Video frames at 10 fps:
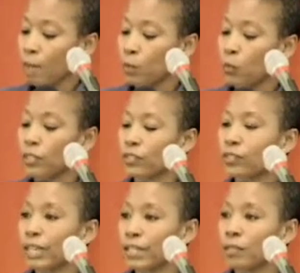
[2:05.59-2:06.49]
But what's
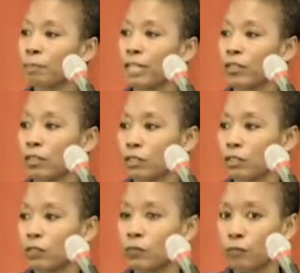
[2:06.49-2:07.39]
nice about
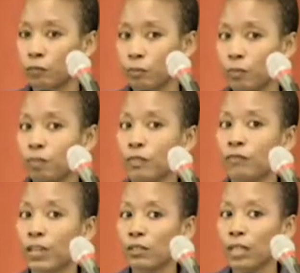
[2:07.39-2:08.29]
the
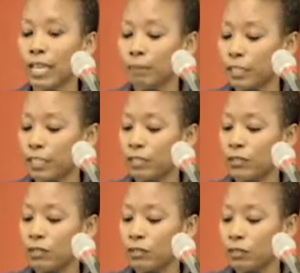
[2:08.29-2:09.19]
federal
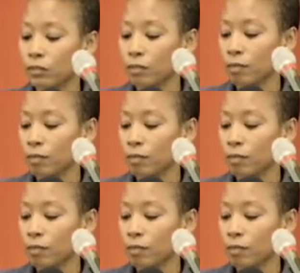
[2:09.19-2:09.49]
applications